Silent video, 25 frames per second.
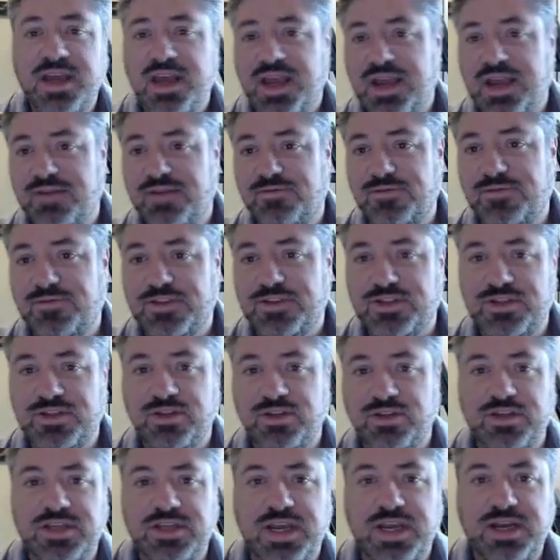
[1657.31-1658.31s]
and
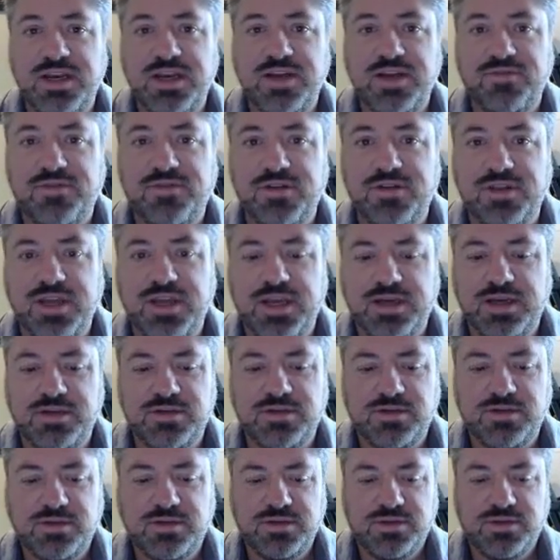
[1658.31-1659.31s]
facilitate different
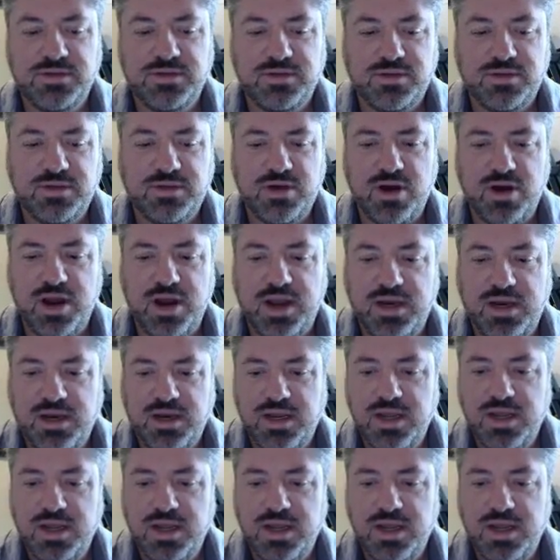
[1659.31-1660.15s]
things. All right.